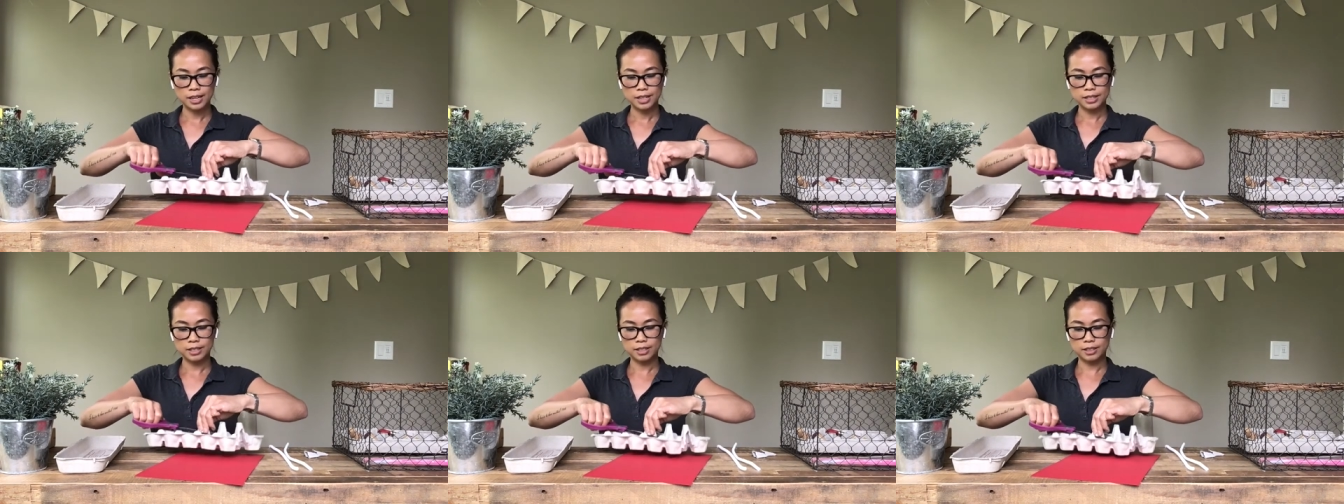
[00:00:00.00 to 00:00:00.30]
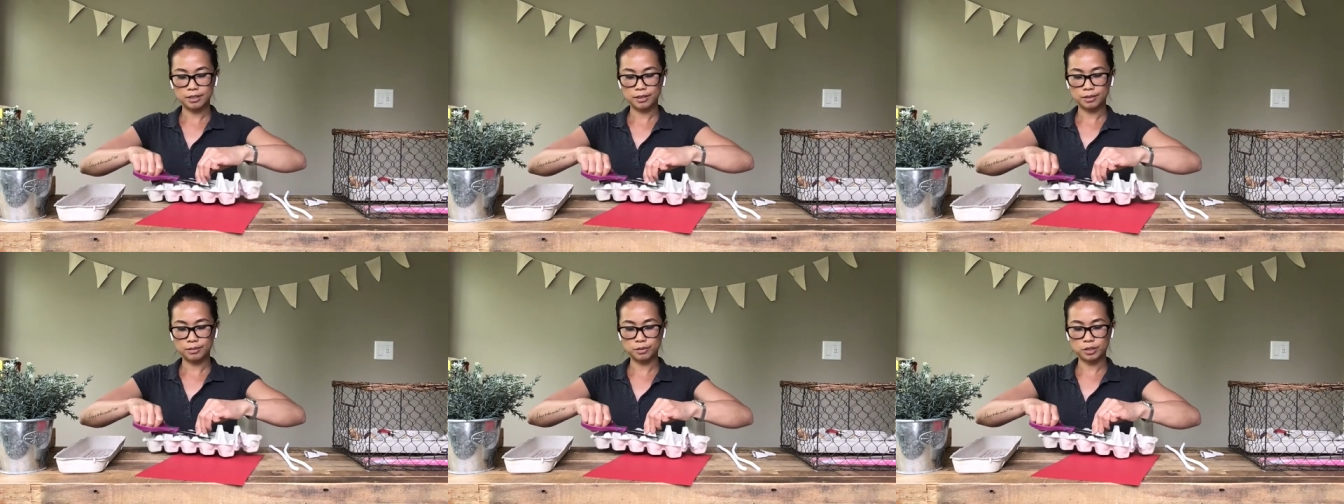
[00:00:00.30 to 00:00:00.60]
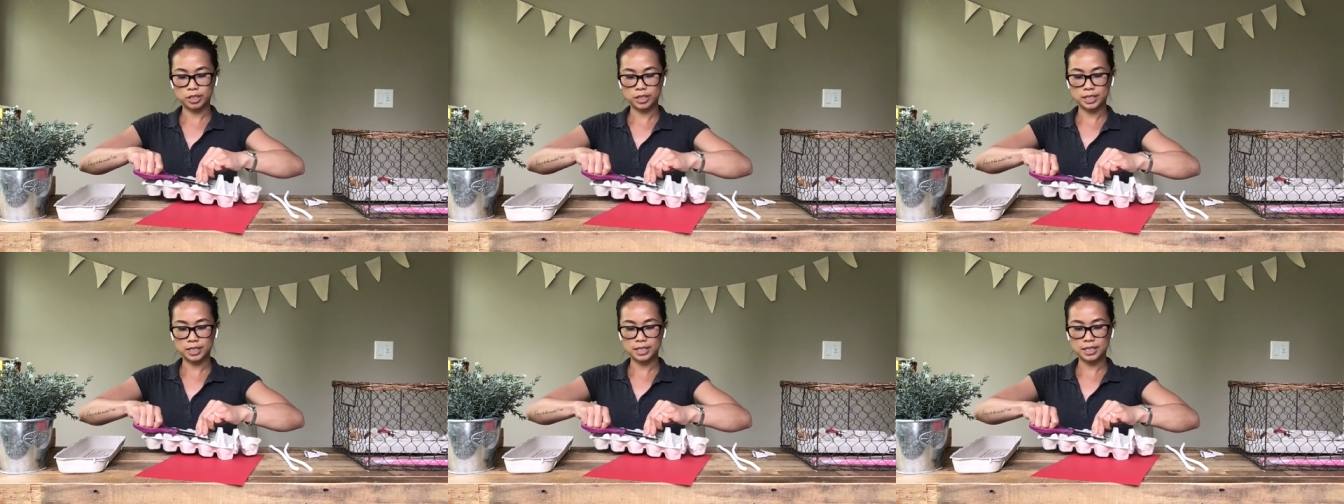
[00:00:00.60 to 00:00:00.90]
So I'm
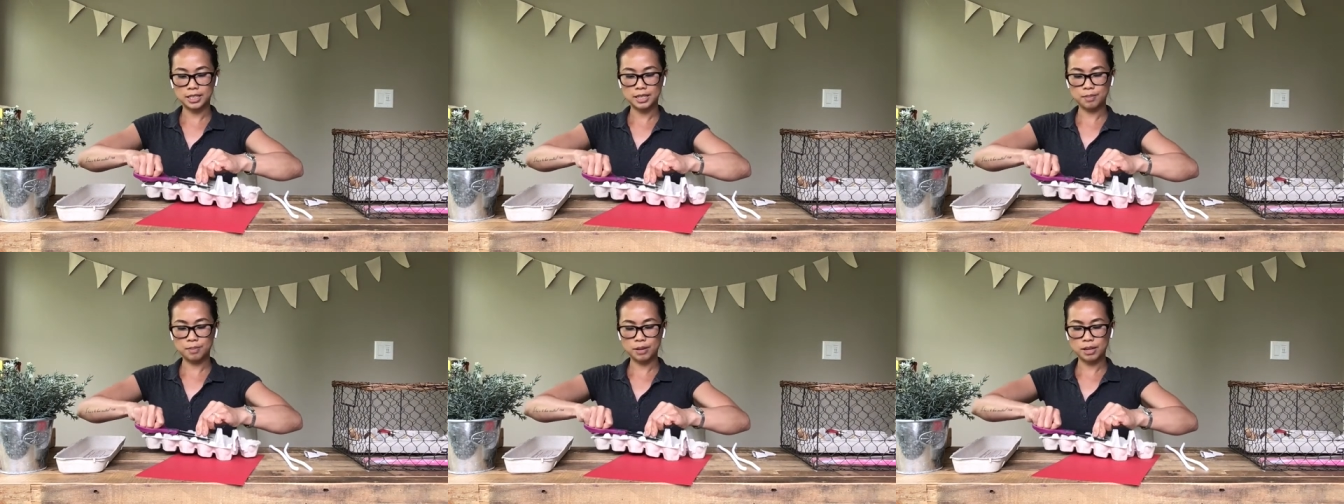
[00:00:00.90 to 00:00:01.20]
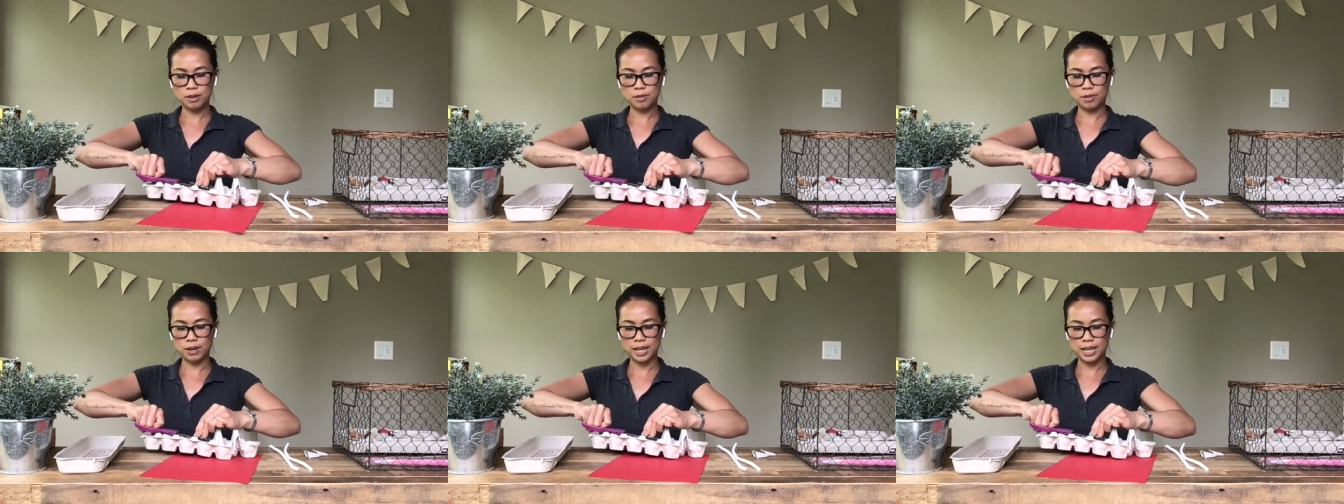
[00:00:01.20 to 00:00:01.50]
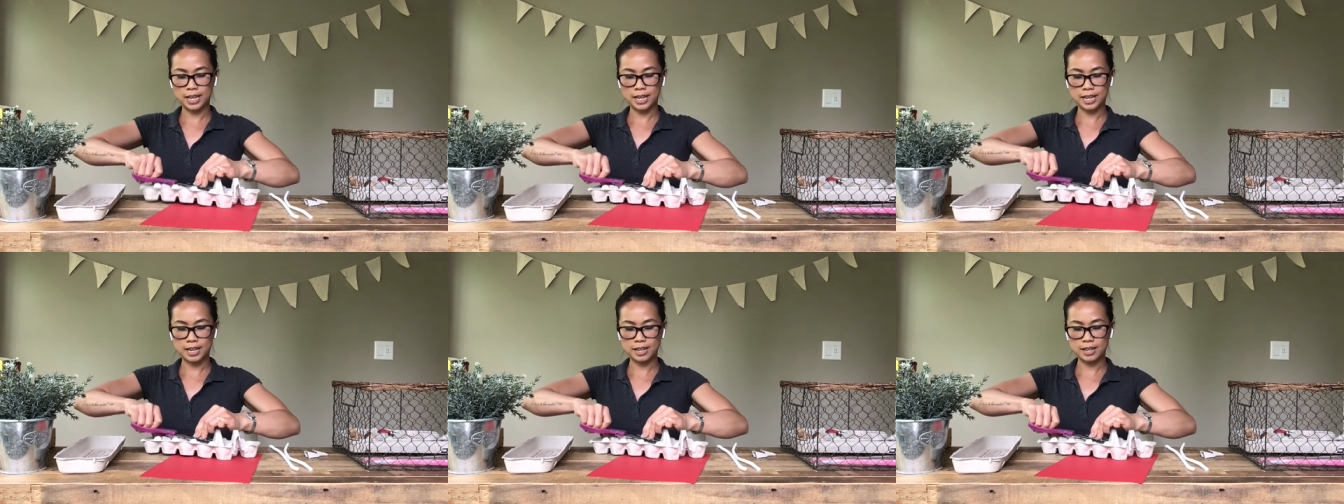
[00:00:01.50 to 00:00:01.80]
just snipping away
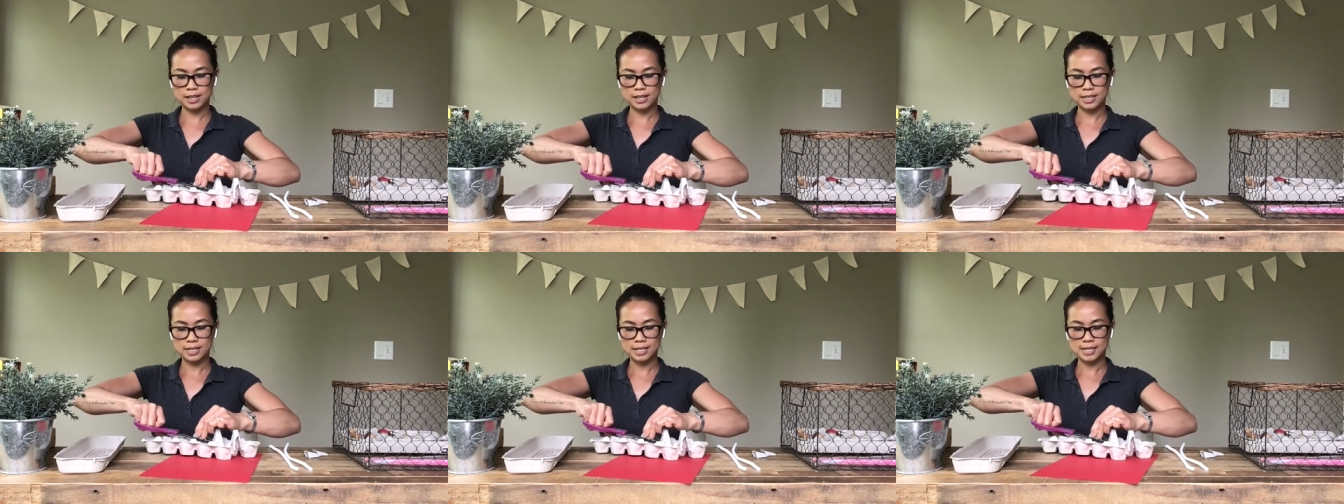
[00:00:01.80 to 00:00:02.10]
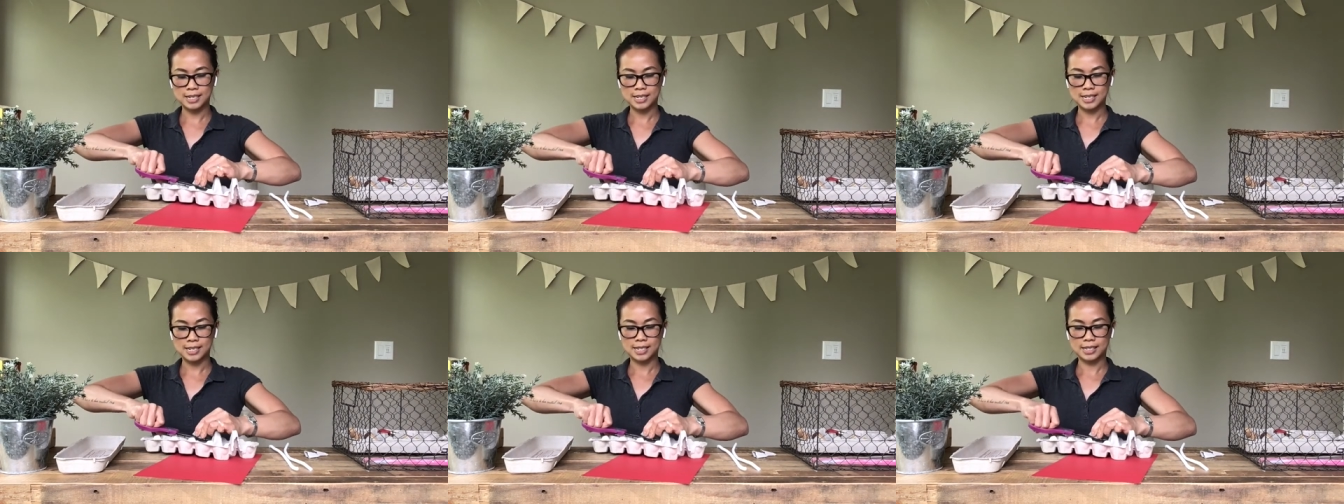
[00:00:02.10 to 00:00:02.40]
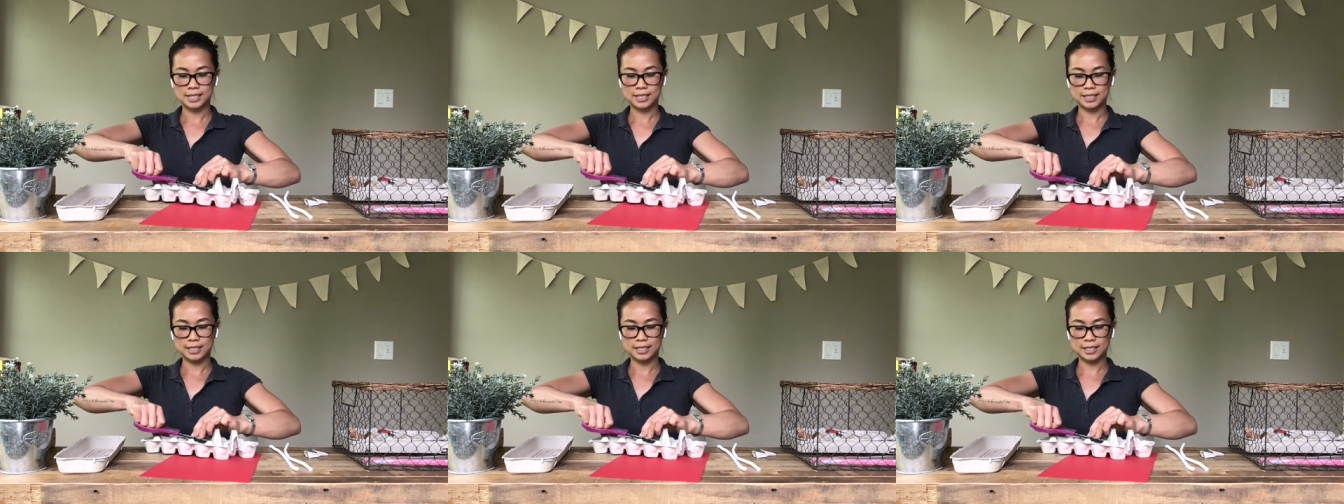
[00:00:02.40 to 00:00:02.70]
here
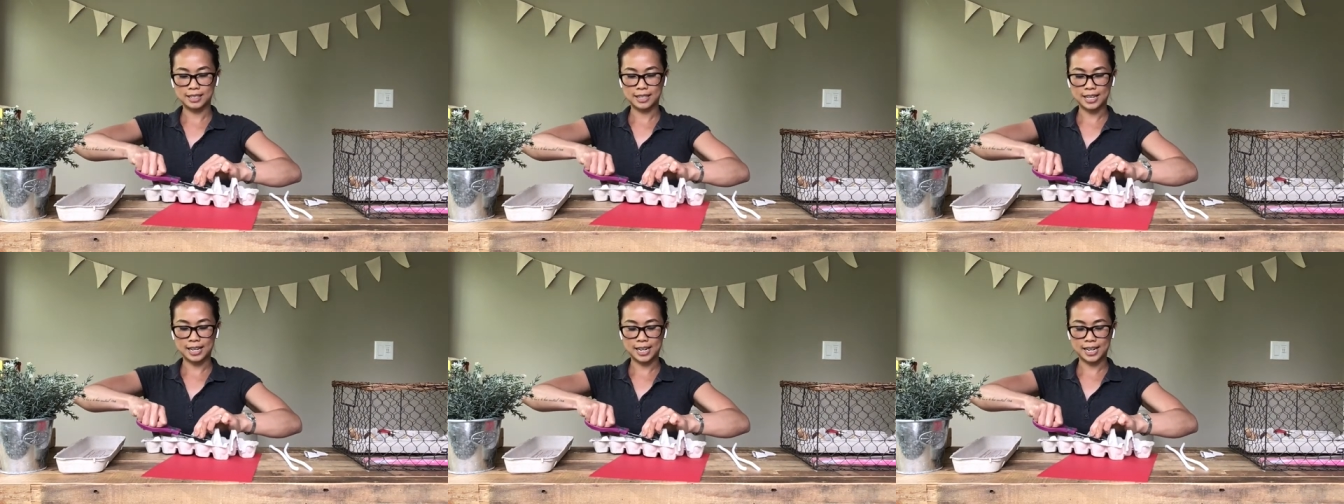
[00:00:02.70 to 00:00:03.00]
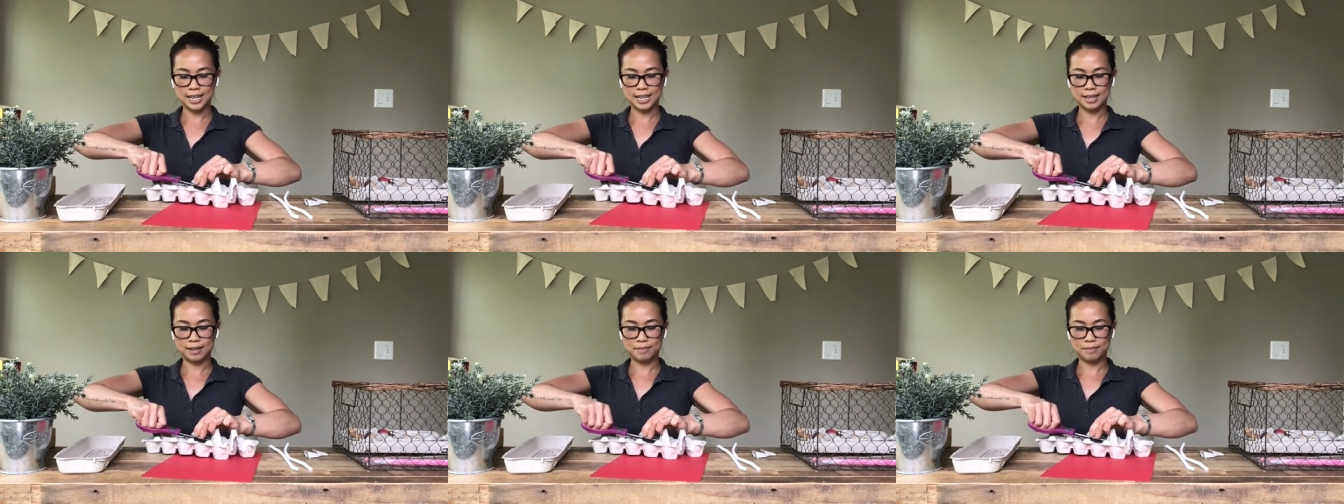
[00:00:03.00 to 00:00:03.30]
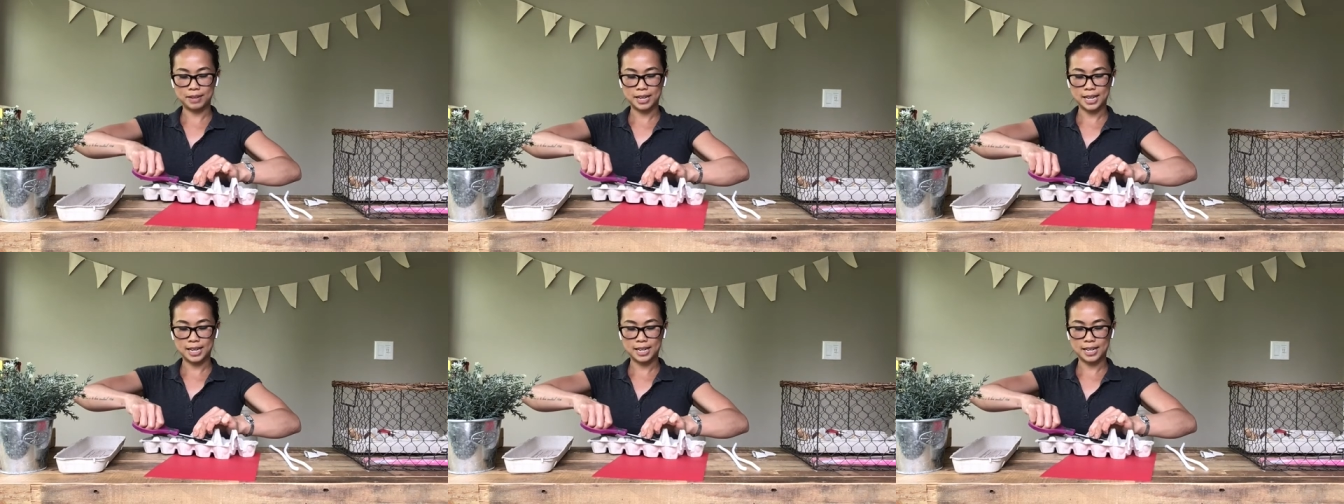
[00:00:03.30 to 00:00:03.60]
so that I can
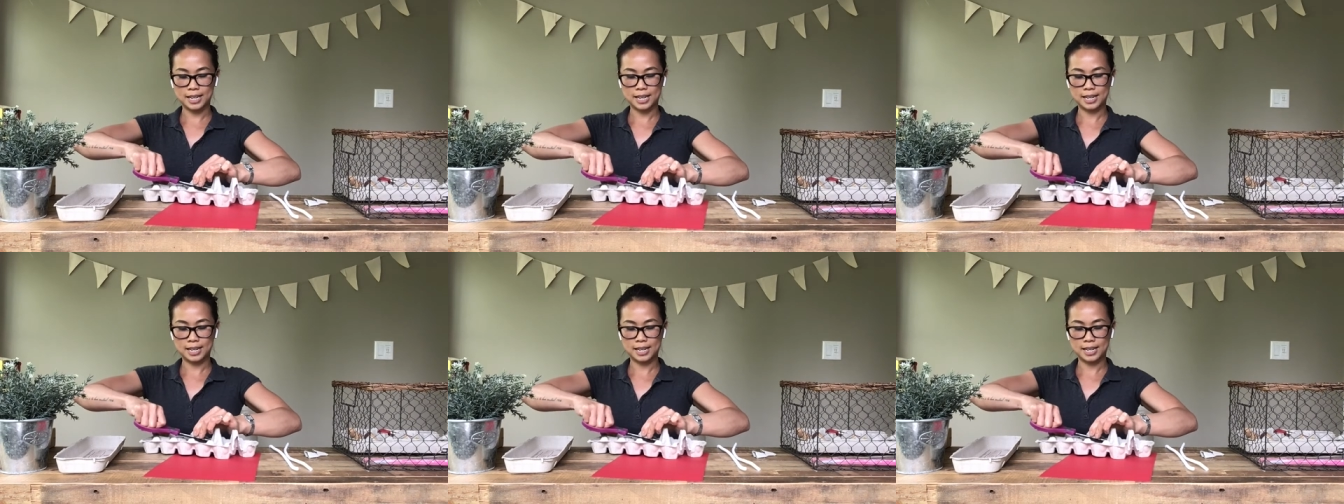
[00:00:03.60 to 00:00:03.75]
make